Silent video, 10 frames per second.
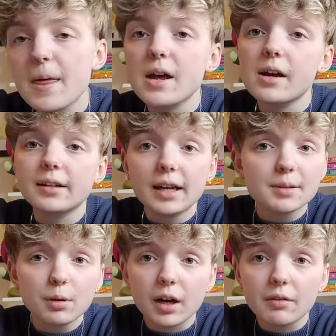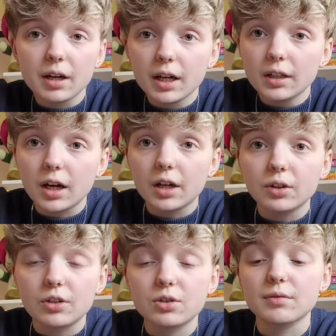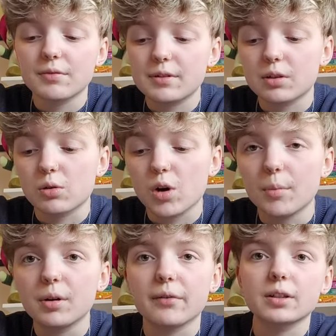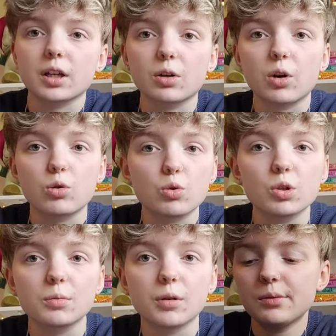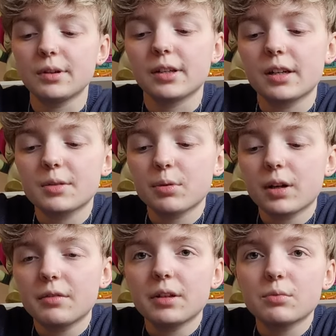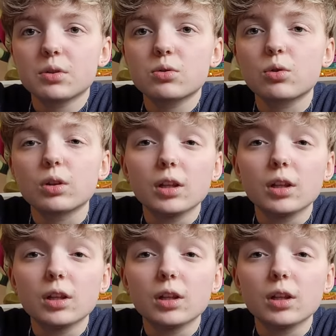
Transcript: The next book I read, I don't actually have a physical copy of because I got it on Audible. Anyway, the next book I read was called